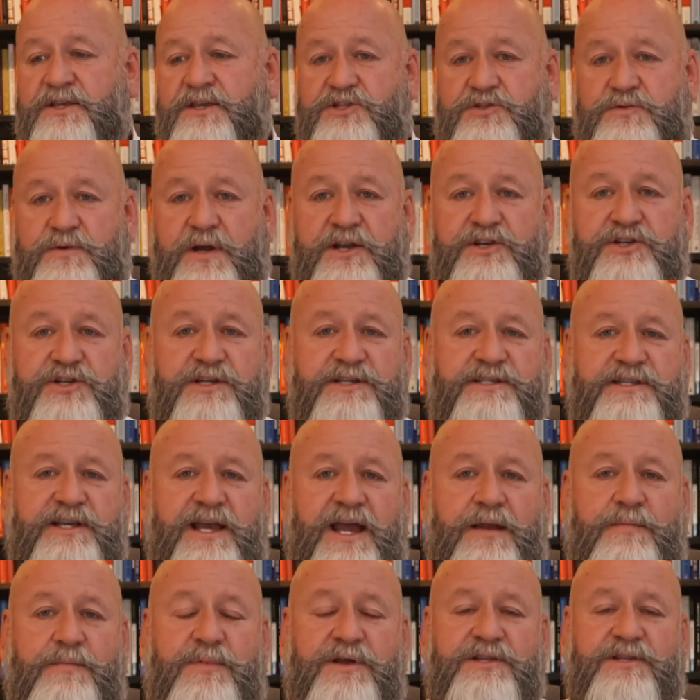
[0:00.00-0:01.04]
Stretch
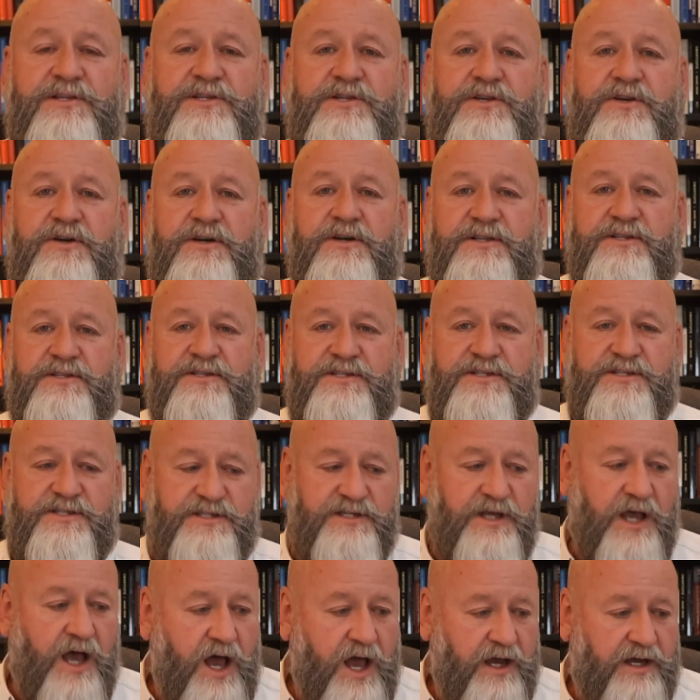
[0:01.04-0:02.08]
assignments could
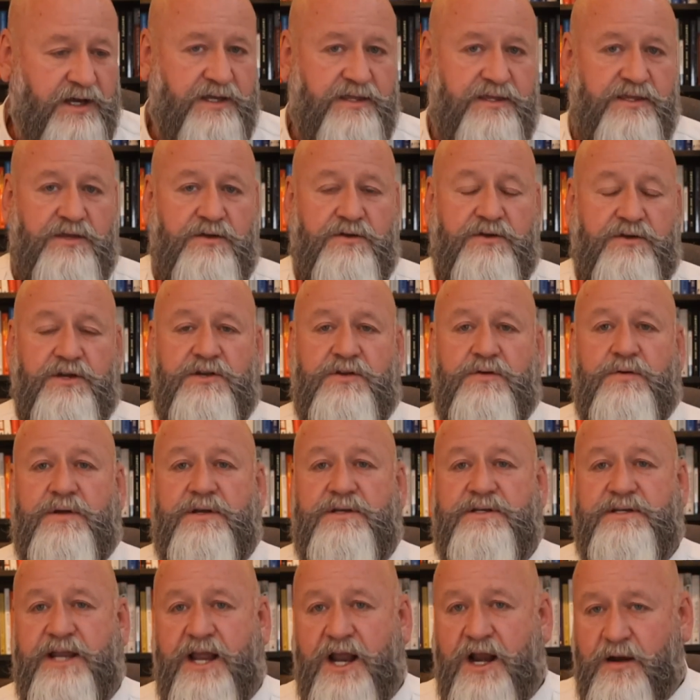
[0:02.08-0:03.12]
suck. You could do a
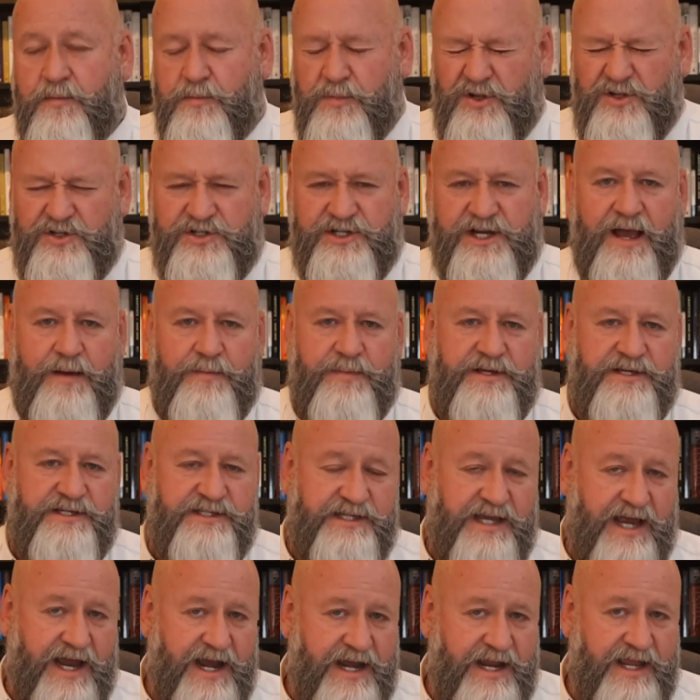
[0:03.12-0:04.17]
terrible job
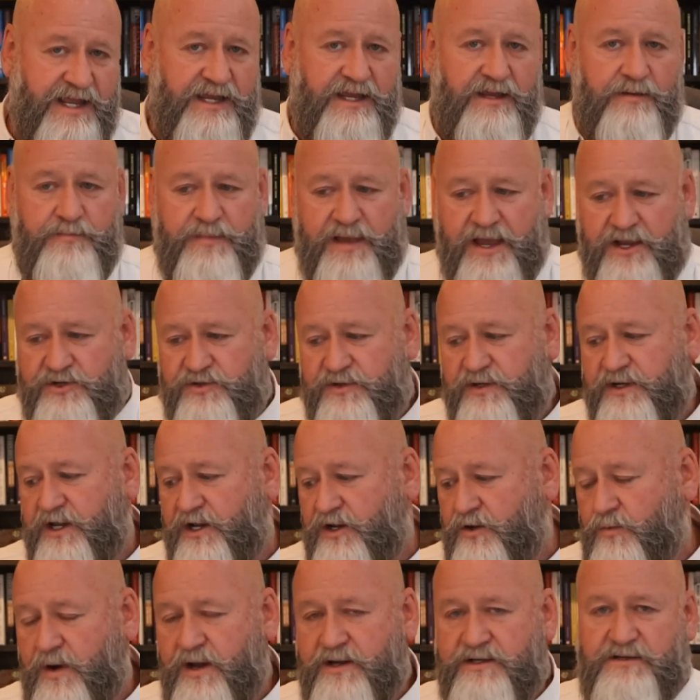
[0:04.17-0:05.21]
assigning and measuring
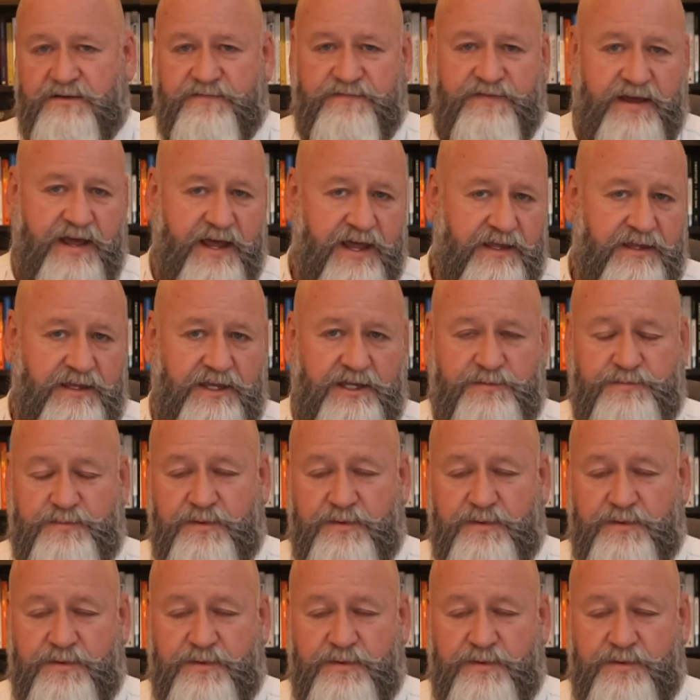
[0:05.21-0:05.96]
and quantifying these.